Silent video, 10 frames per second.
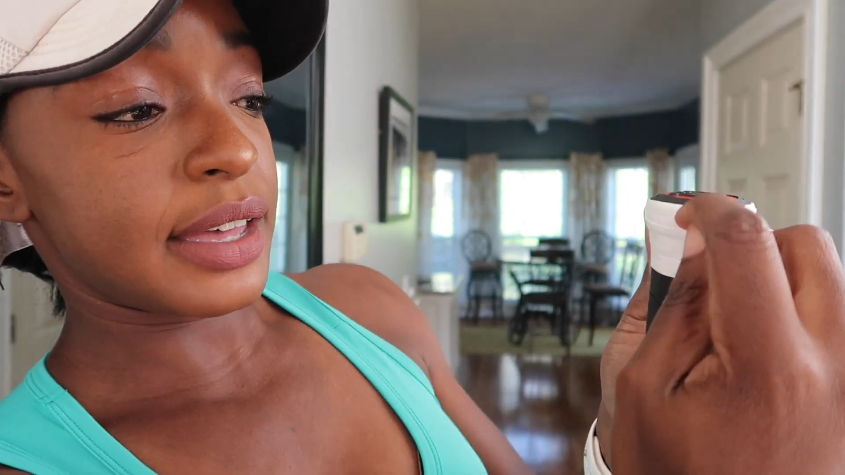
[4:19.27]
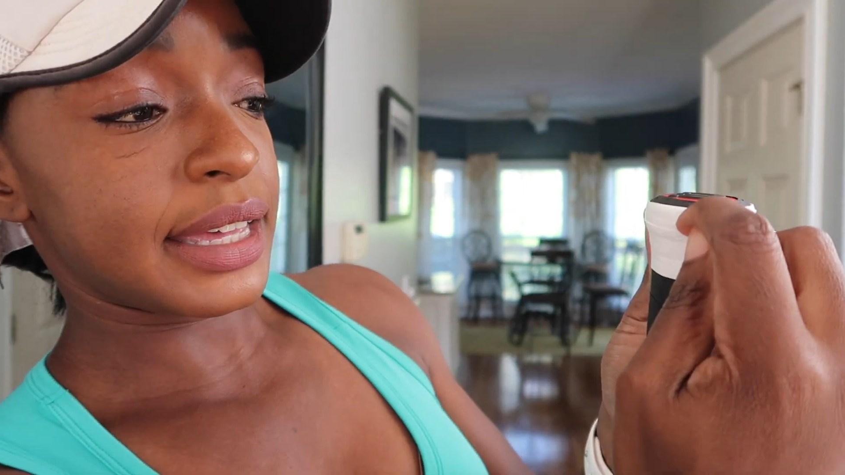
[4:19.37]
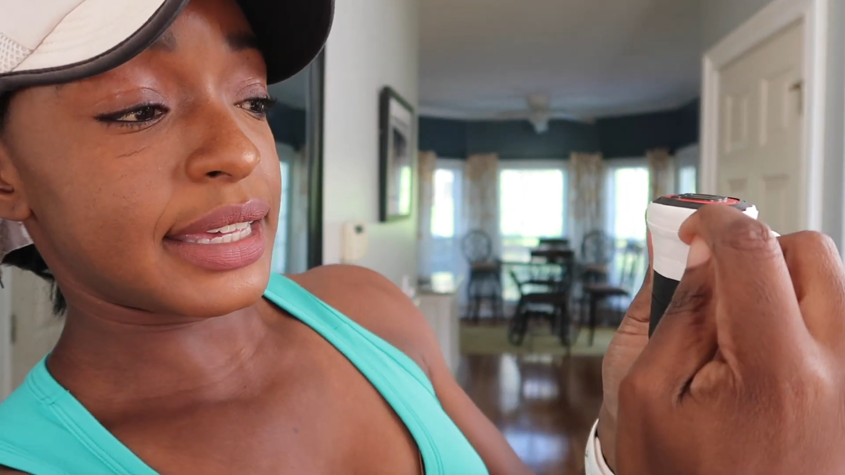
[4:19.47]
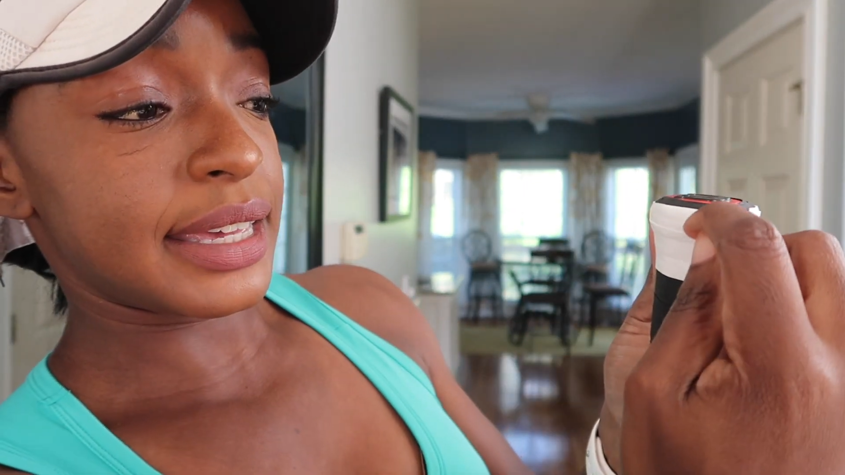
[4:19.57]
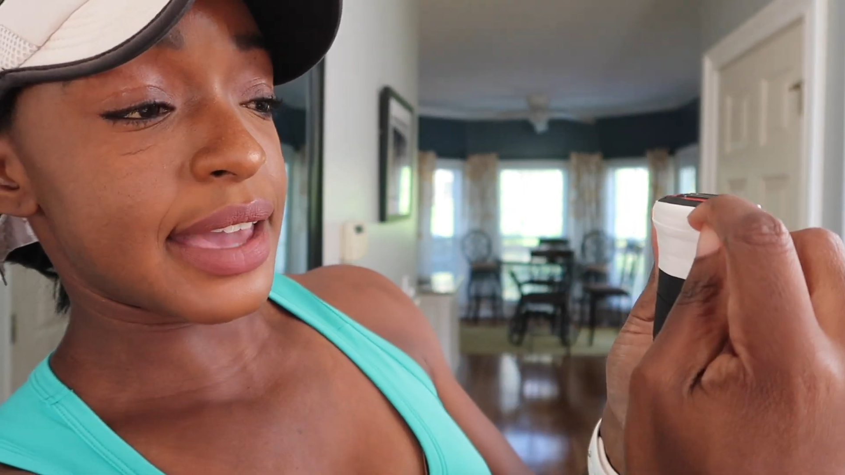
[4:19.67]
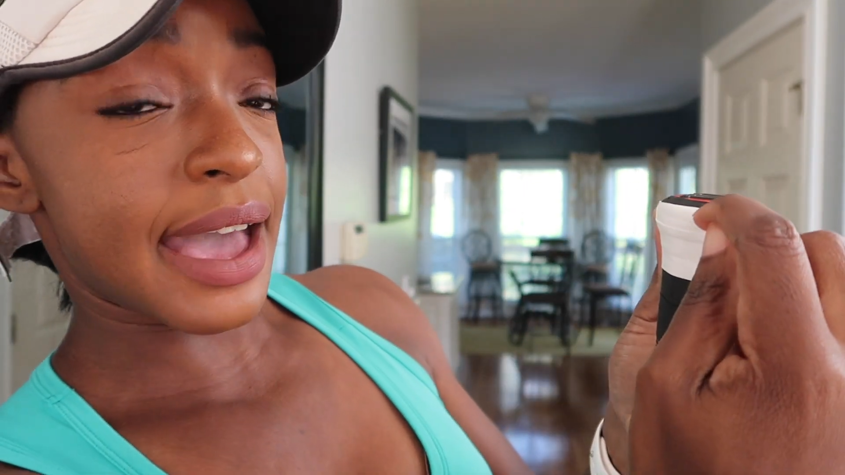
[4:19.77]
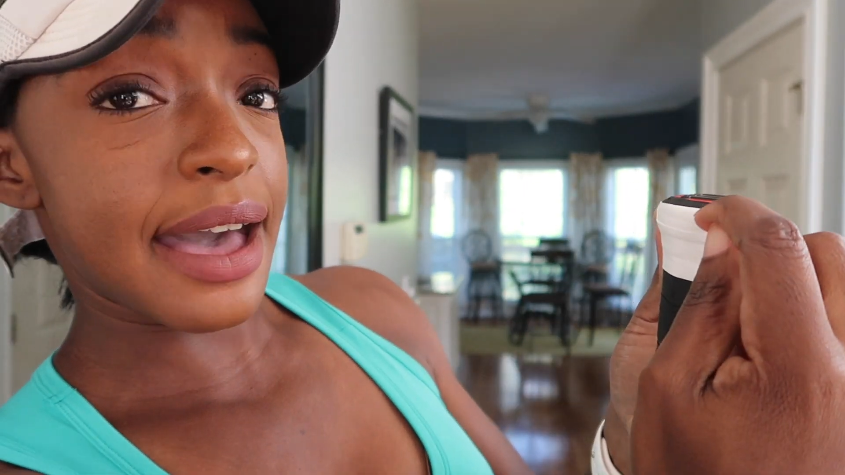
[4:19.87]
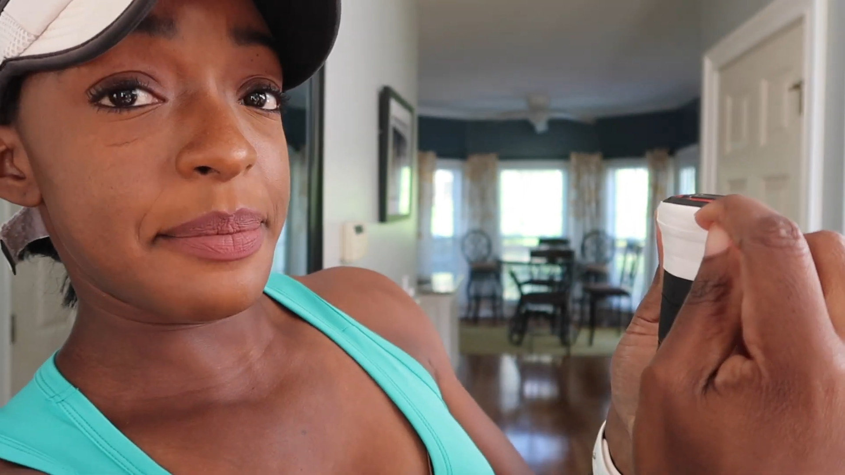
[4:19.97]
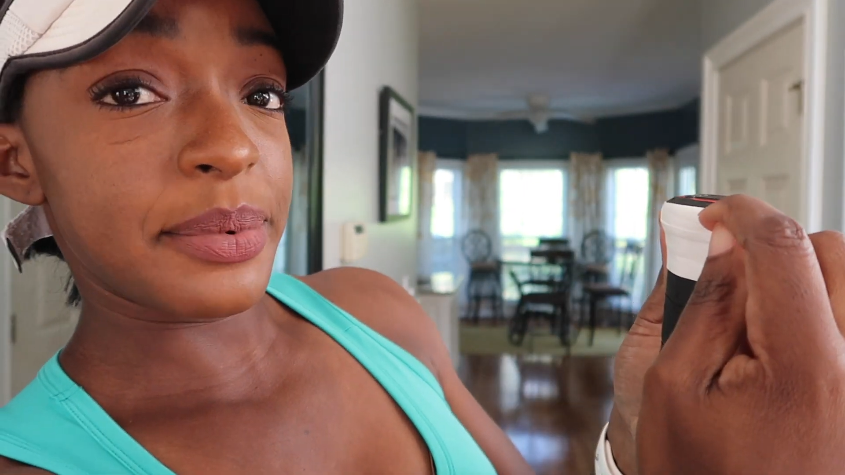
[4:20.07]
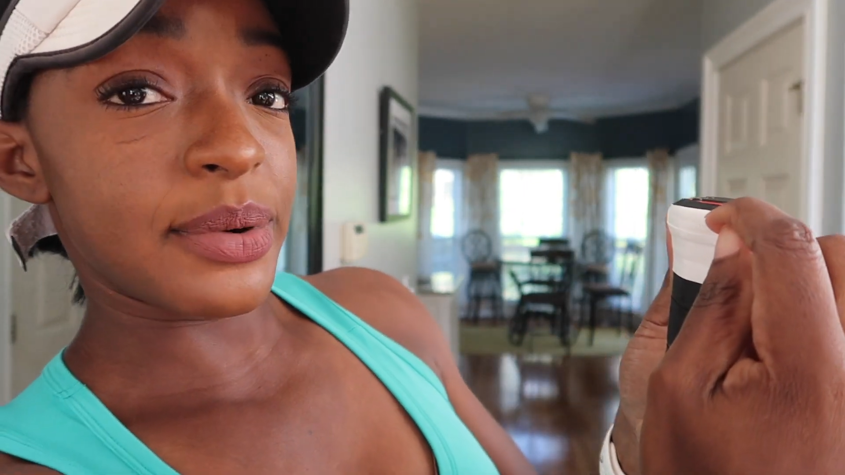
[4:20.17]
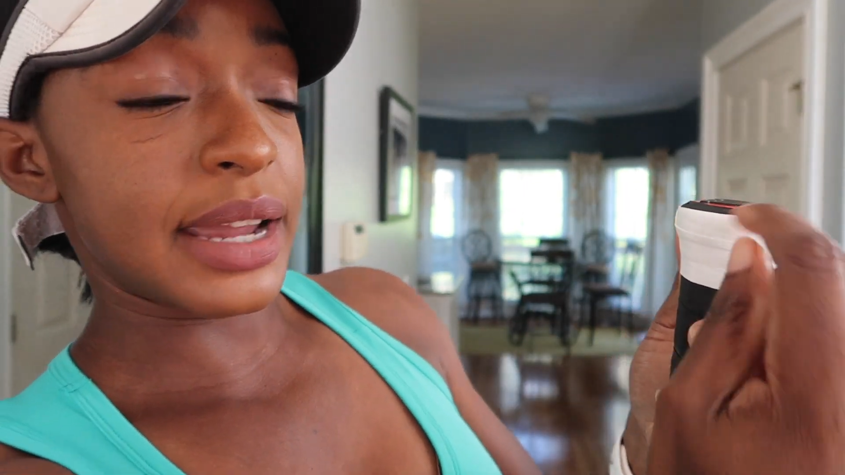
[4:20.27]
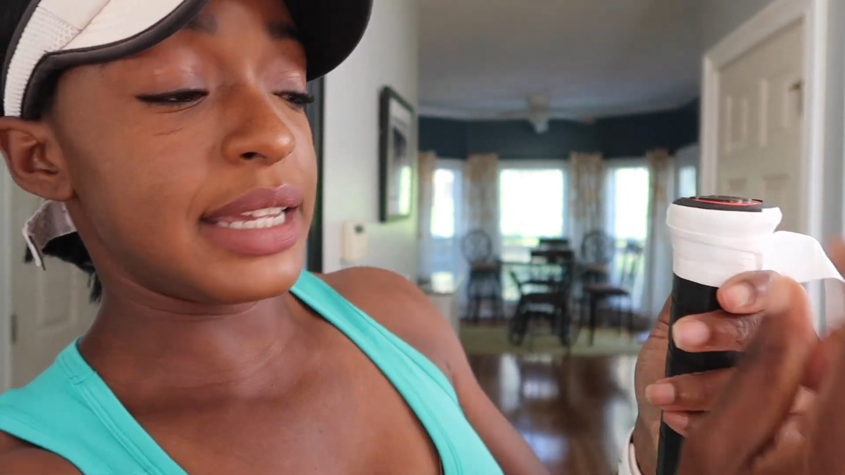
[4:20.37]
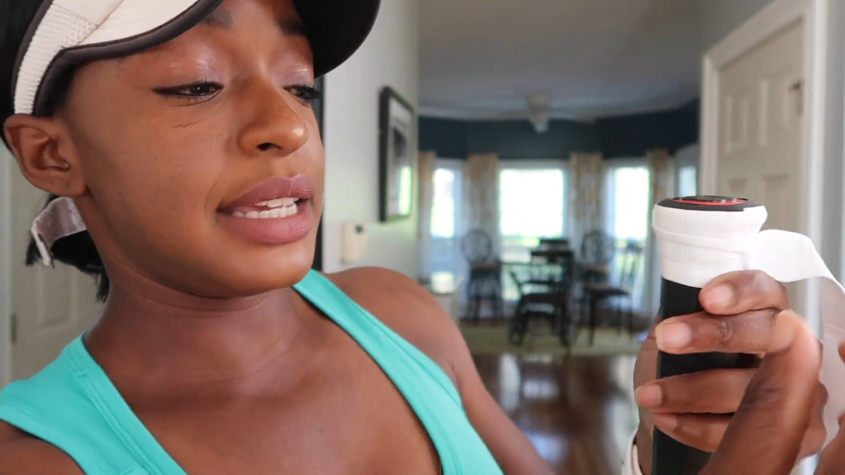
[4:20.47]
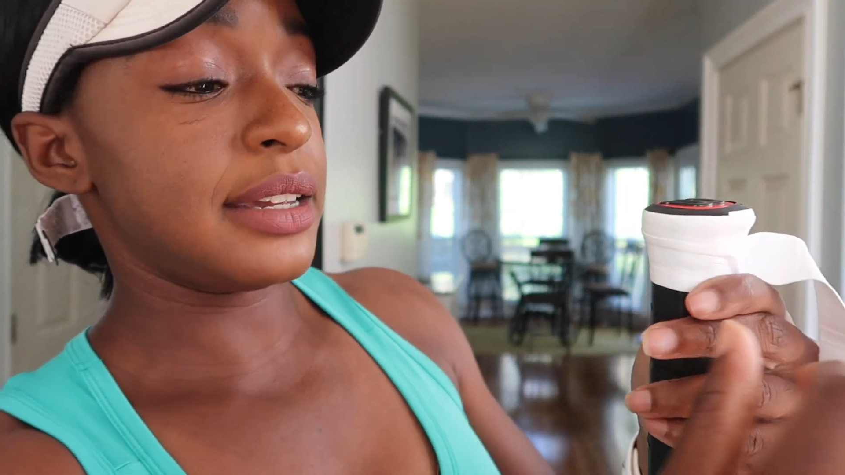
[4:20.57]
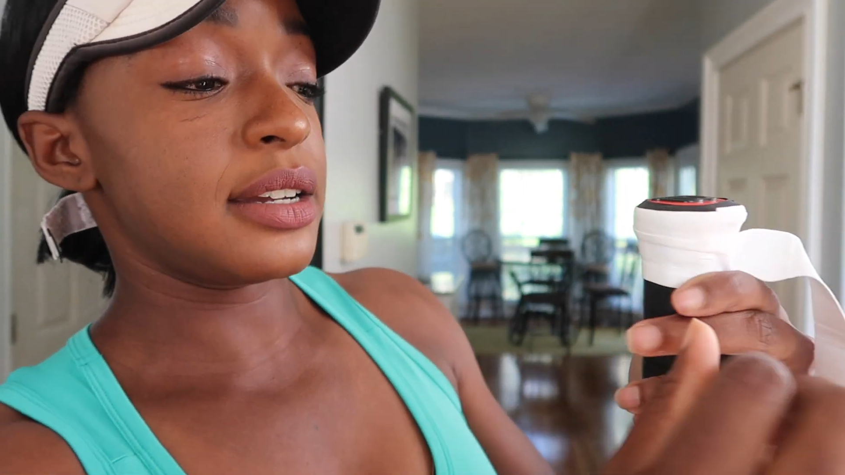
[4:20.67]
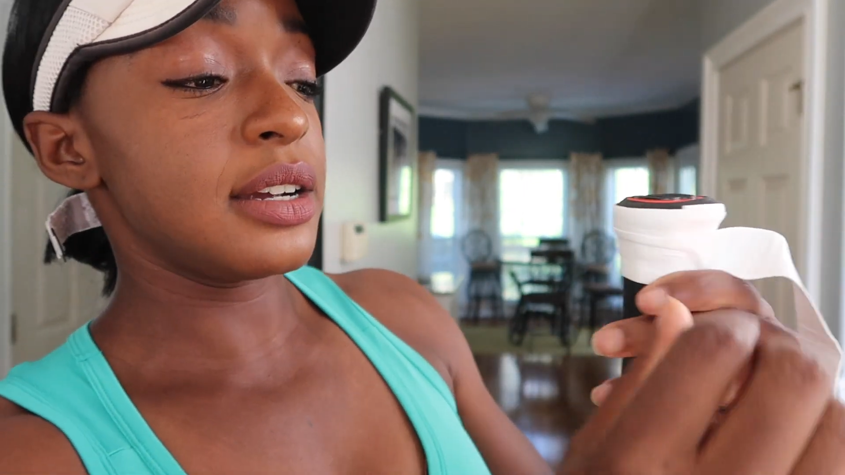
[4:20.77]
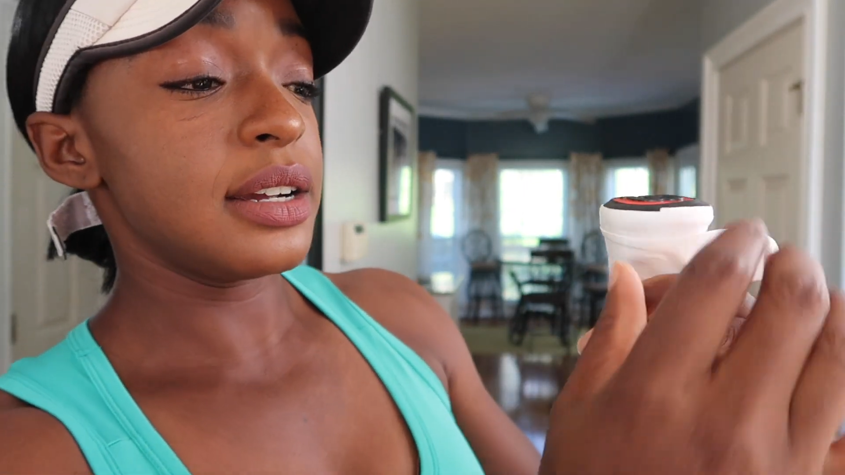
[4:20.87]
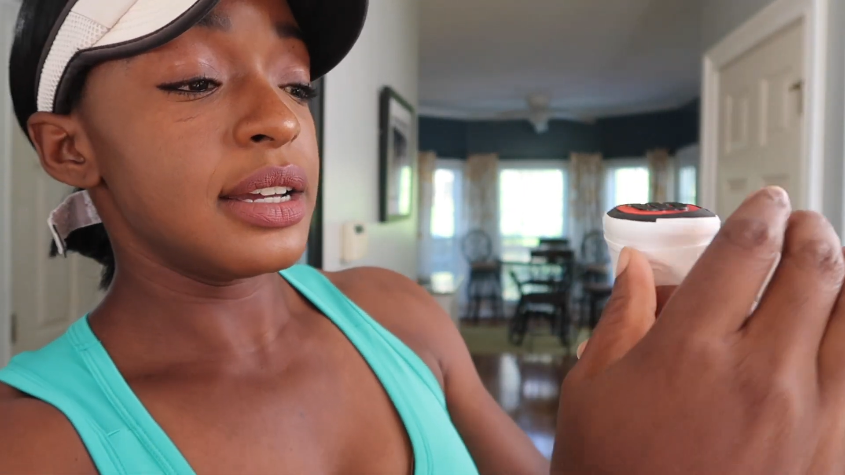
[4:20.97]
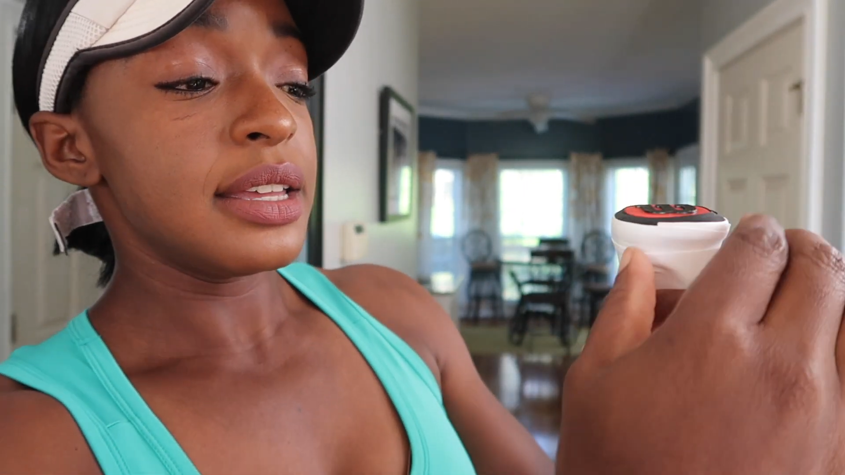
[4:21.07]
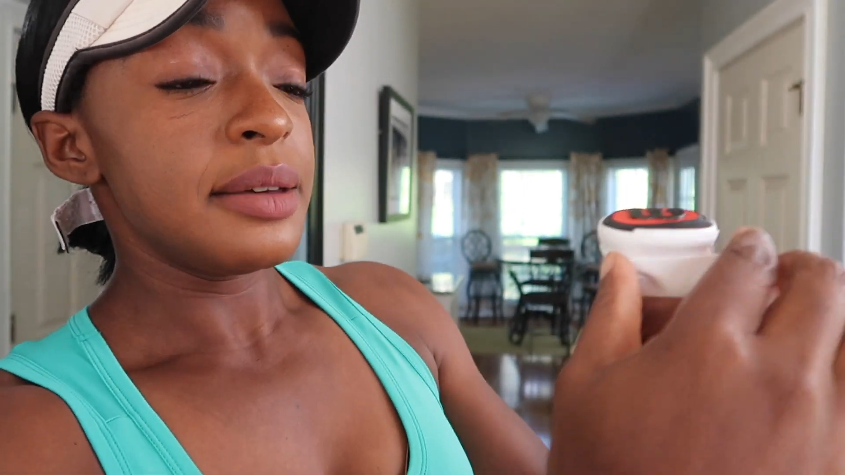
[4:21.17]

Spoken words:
a gap right here,